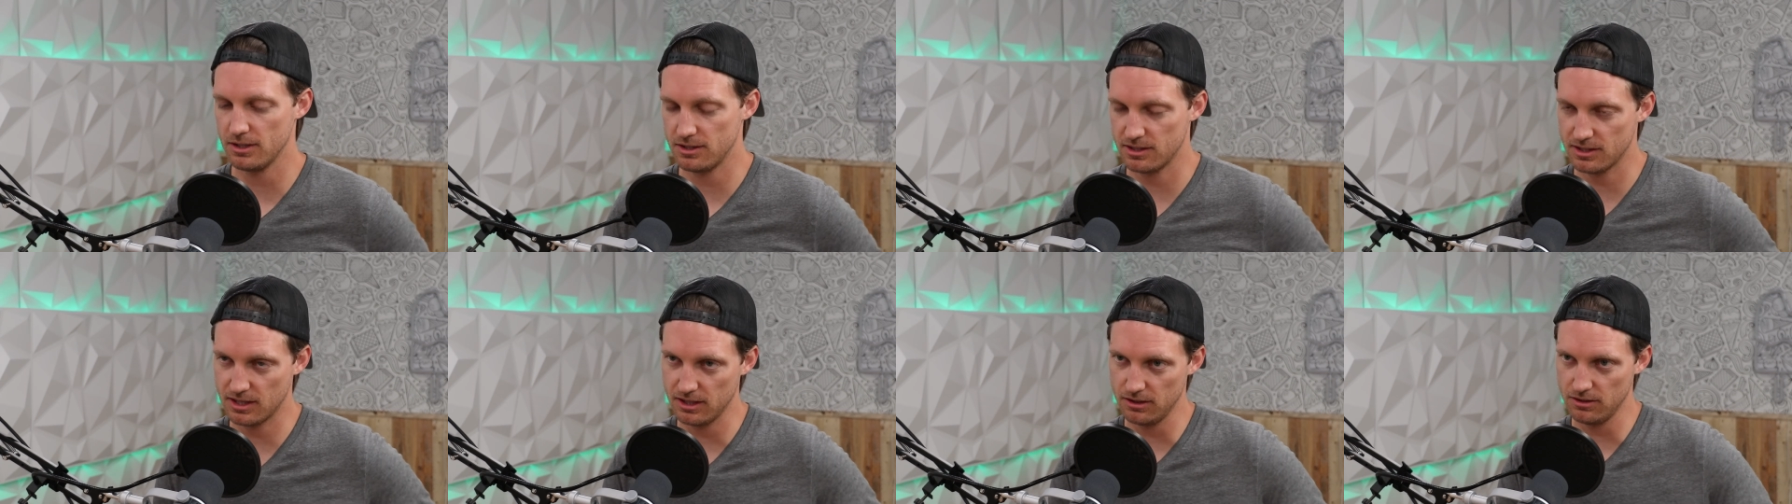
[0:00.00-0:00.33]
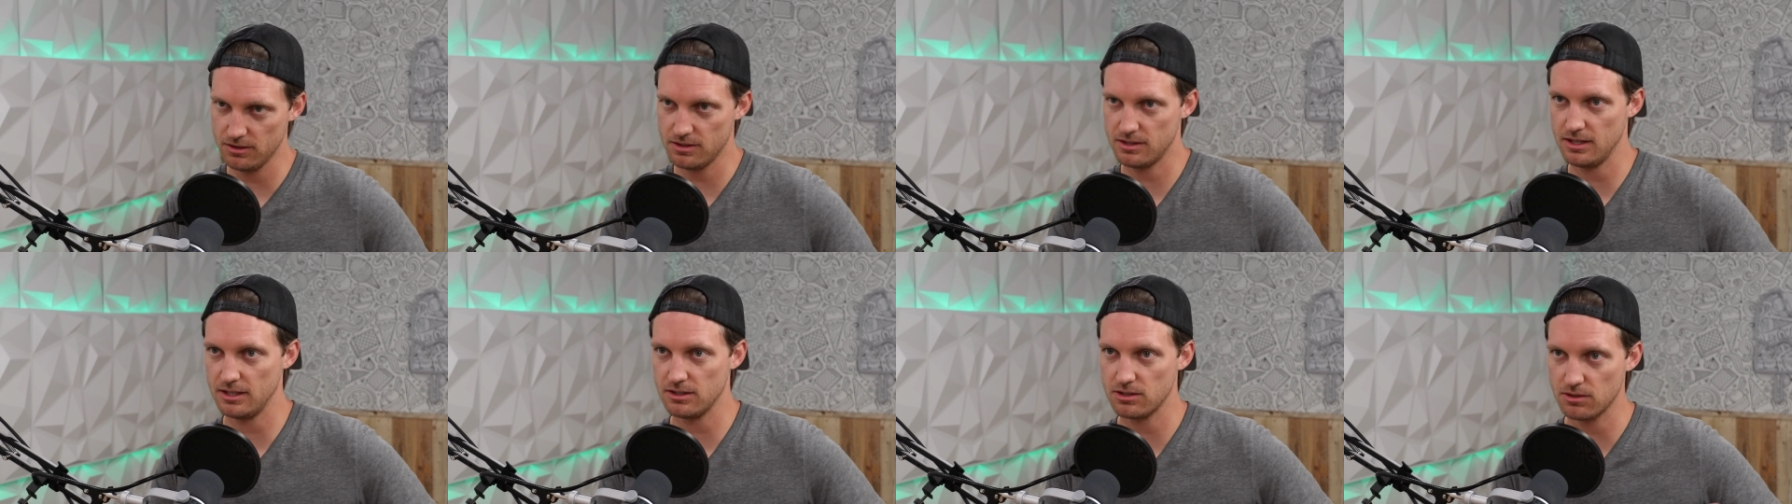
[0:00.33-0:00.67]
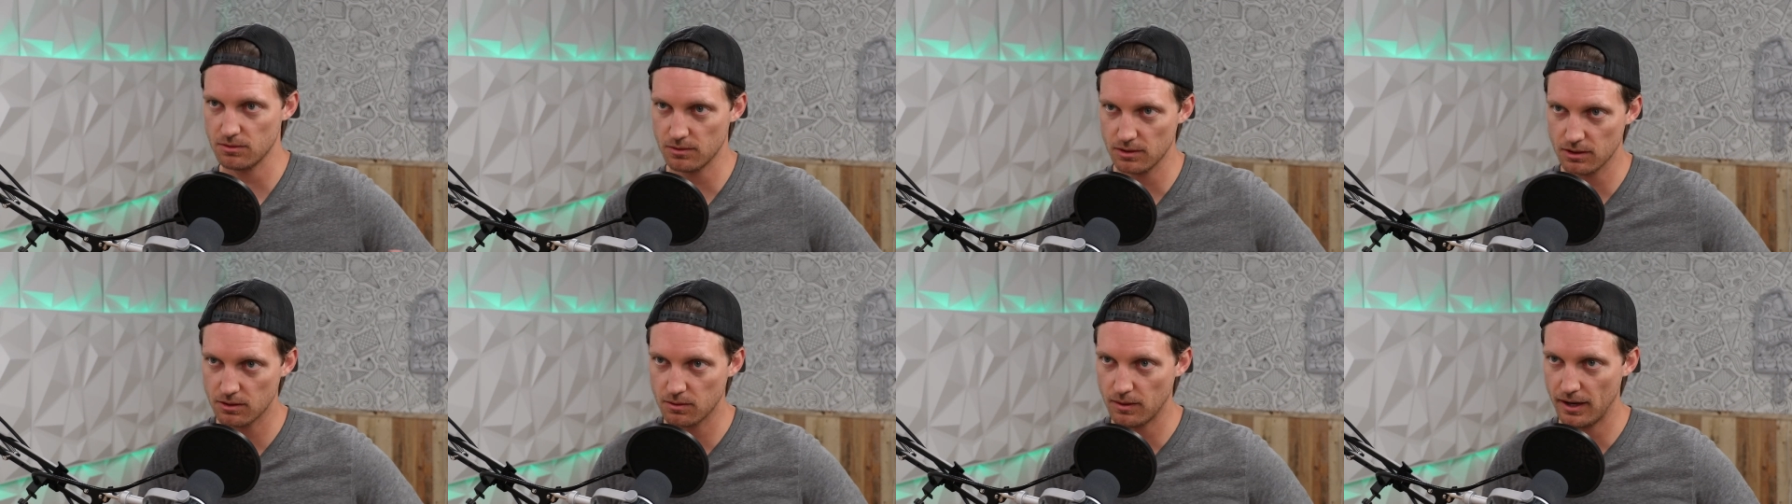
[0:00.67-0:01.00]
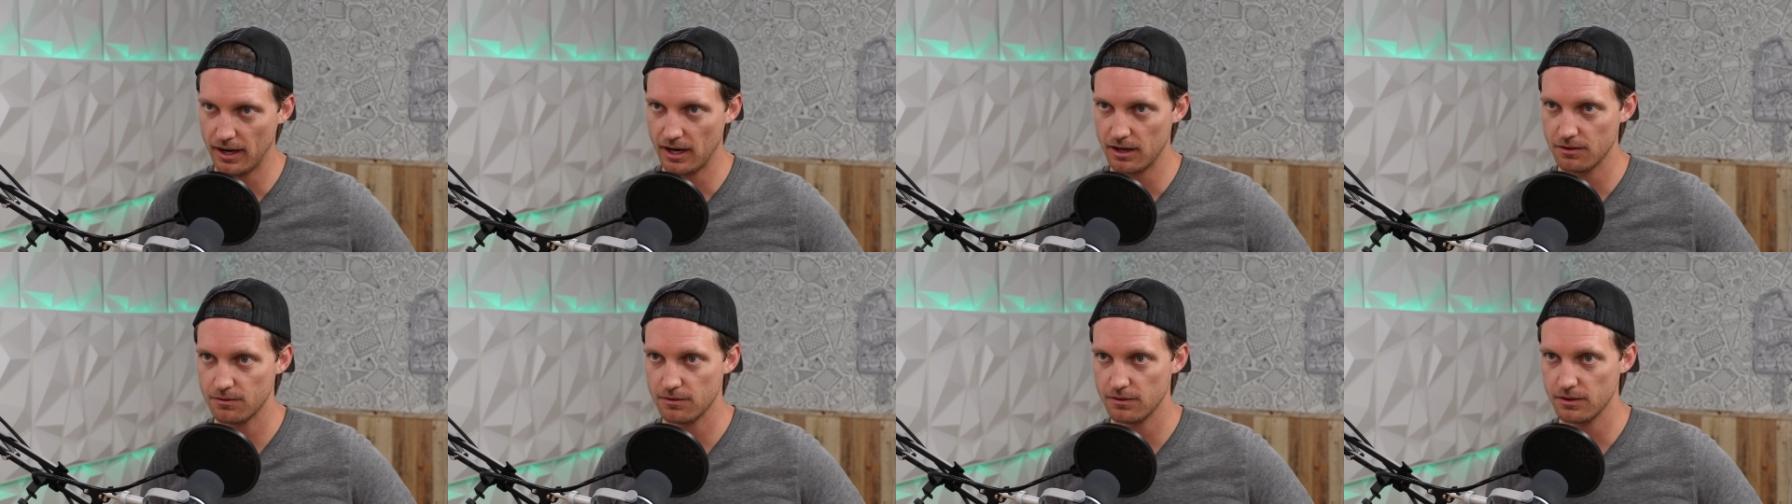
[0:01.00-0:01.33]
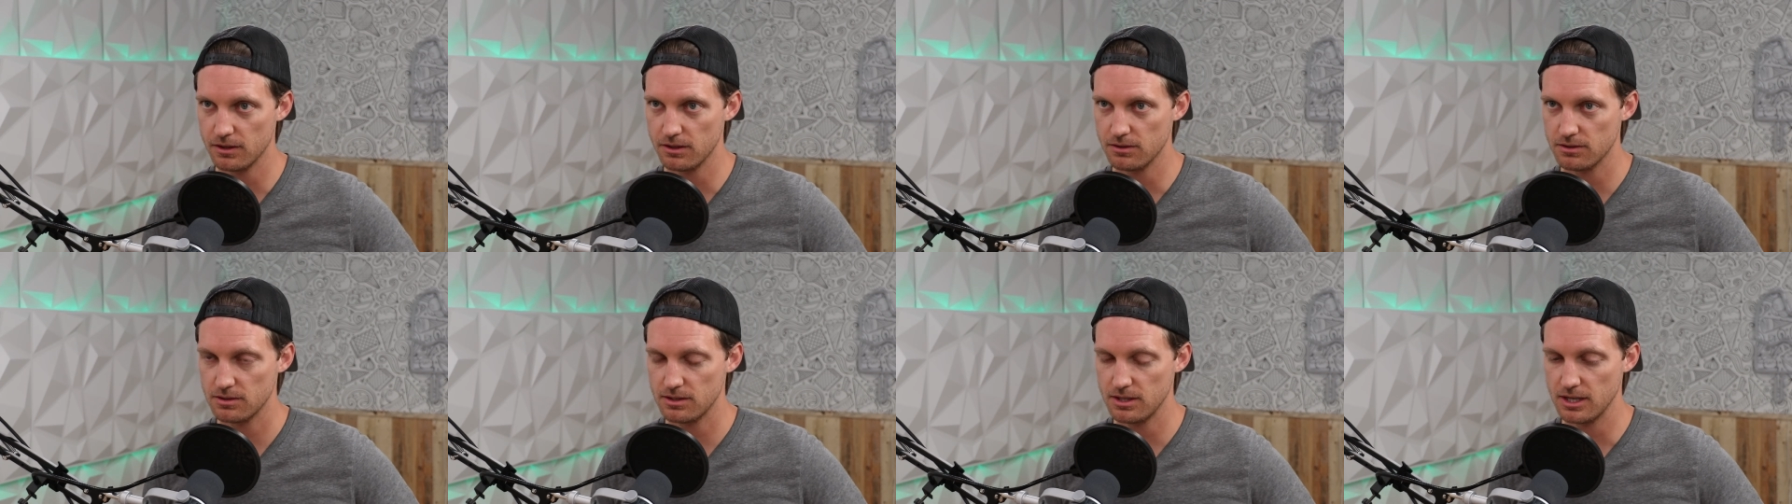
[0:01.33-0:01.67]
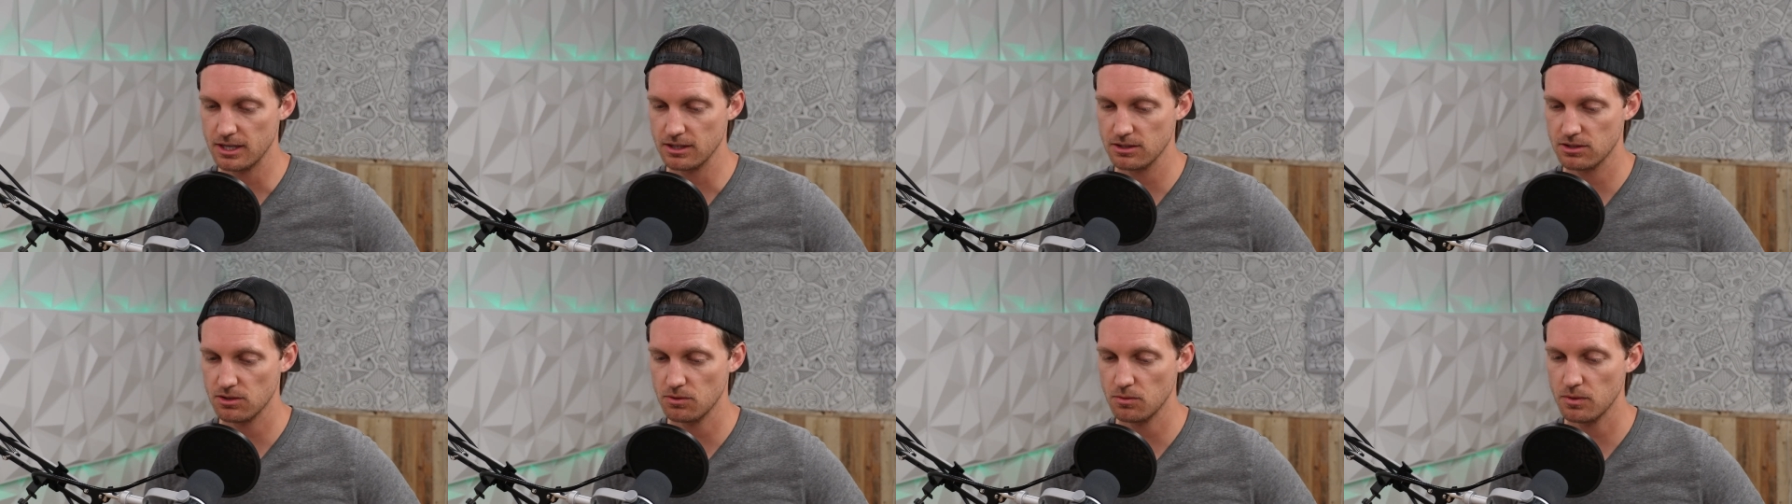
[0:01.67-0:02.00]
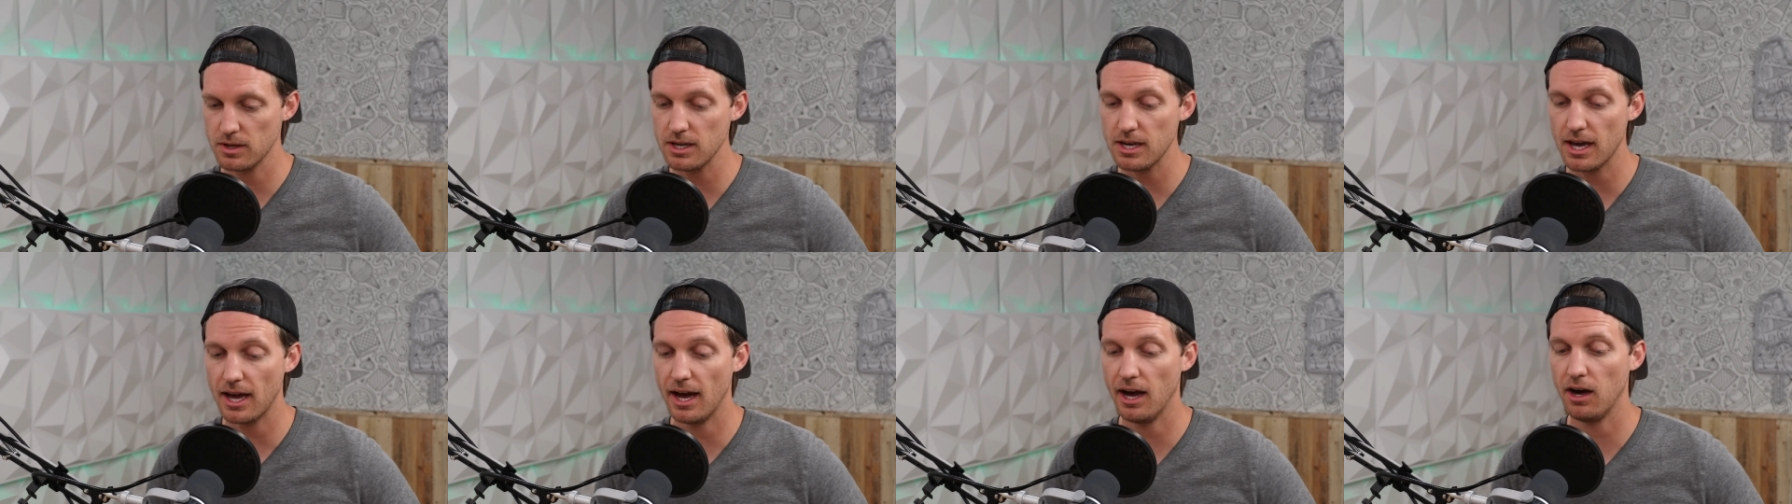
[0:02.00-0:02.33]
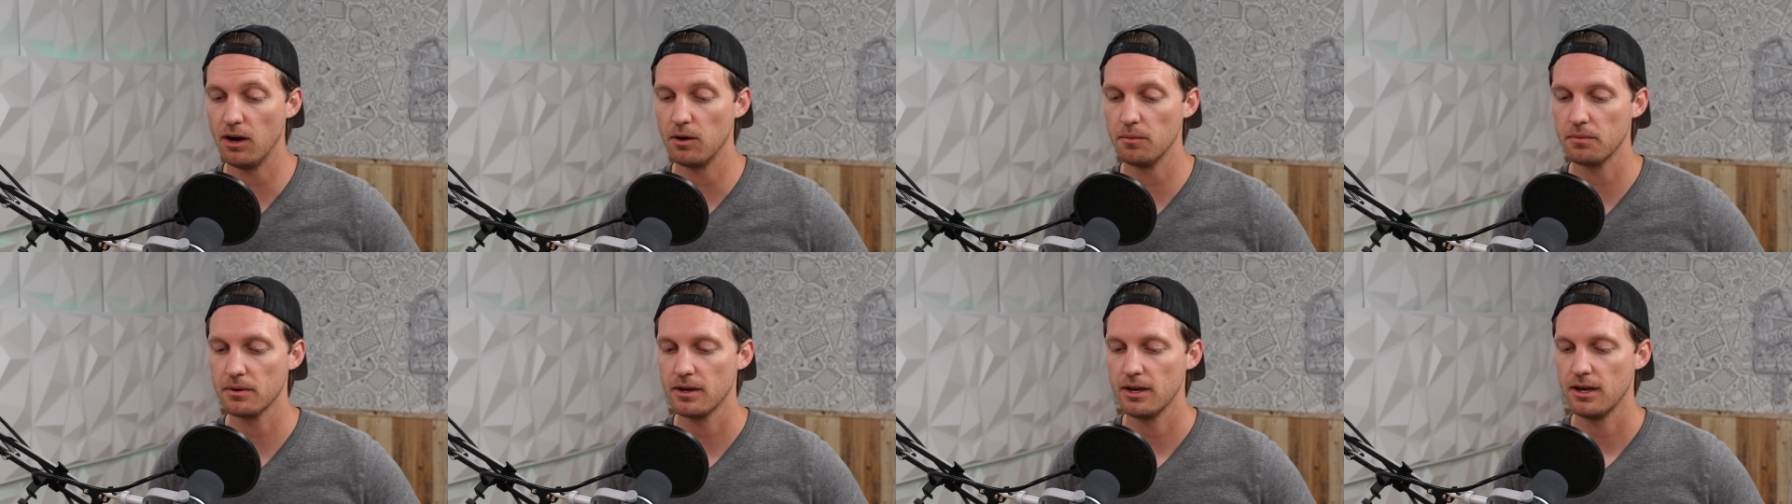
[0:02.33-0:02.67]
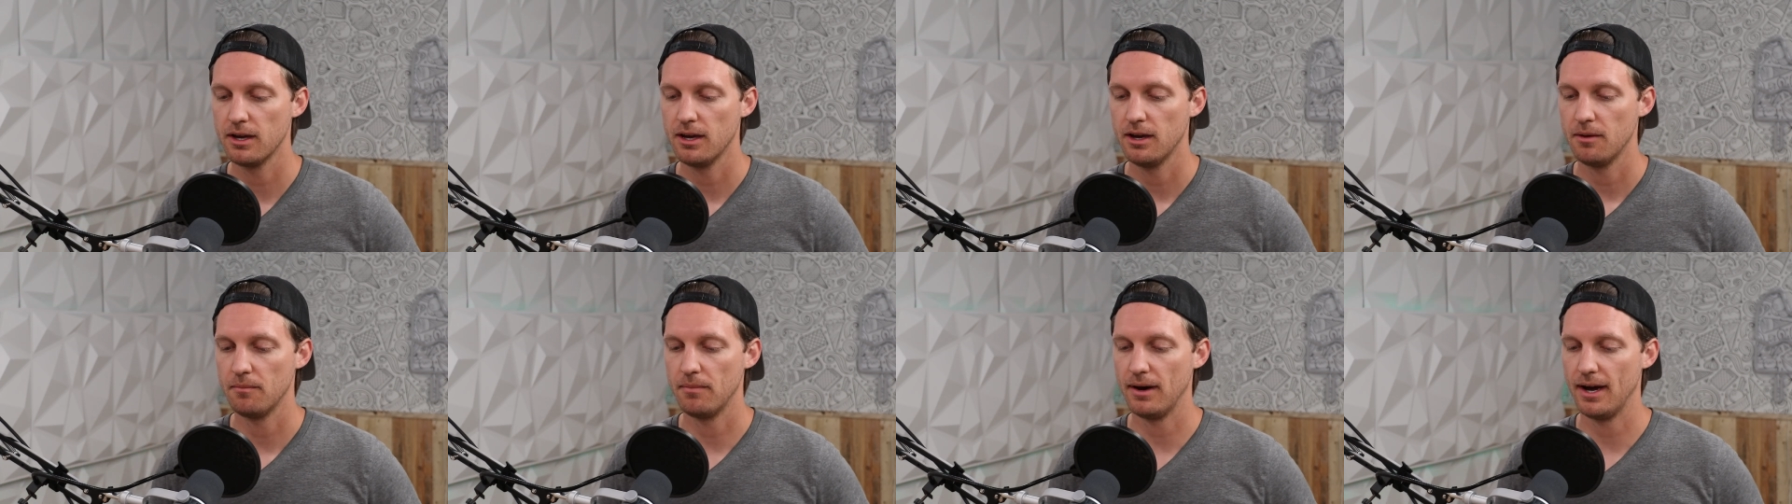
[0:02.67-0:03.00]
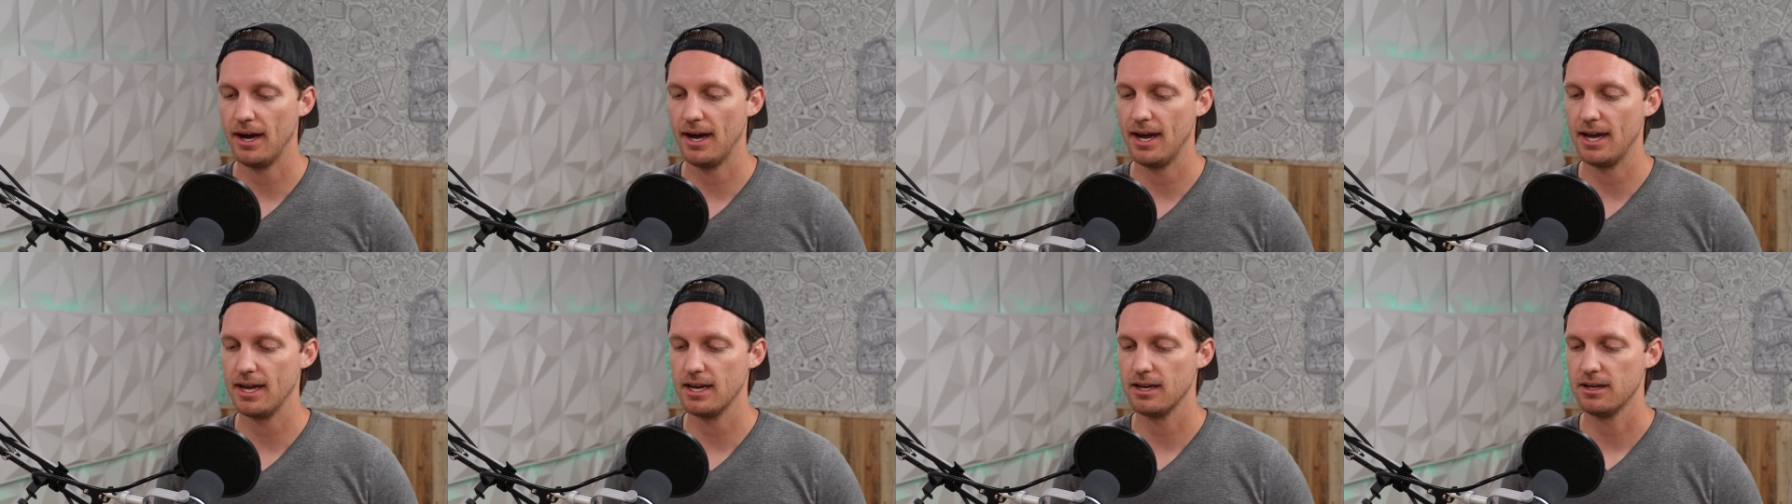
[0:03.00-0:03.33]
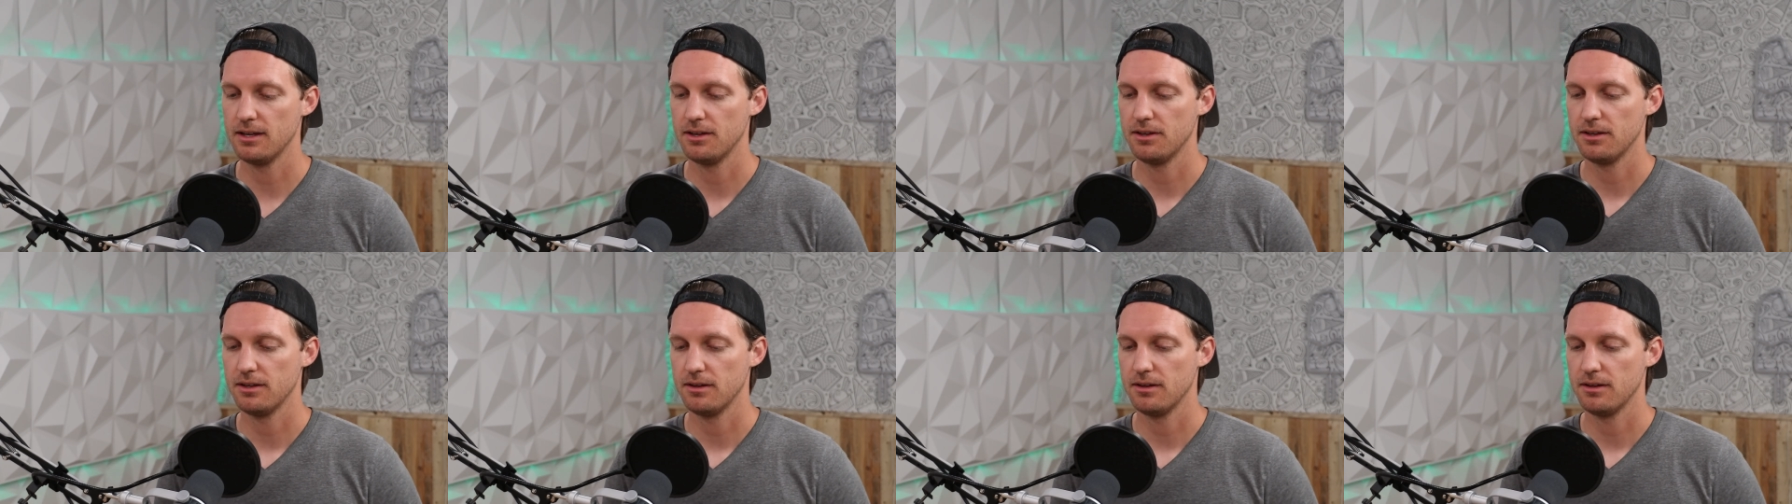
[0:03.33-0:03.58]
skill sets are required for those things. So we help by